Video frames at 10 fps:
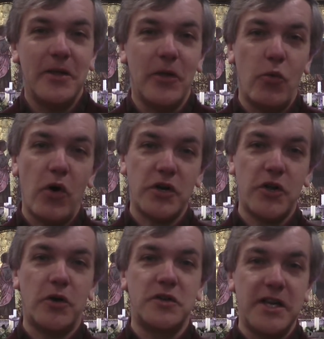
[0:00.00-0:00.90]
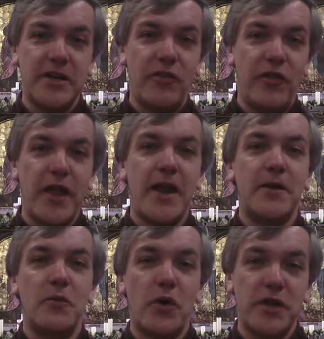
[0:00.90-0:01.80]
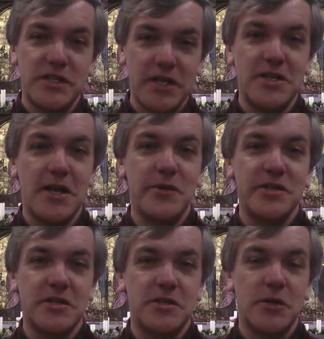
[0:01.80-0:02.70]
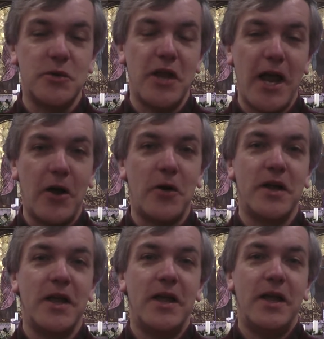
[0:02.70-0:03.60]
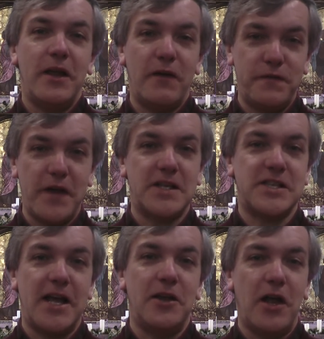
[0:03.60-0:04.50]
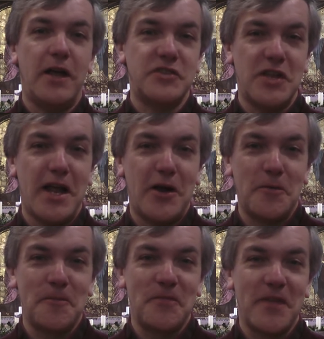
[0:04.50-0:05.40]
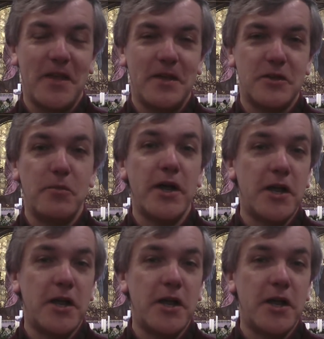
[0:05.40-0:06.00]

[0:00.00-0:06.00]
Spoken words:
that what God did then, what He's continuing to do now, affects our lives now. So my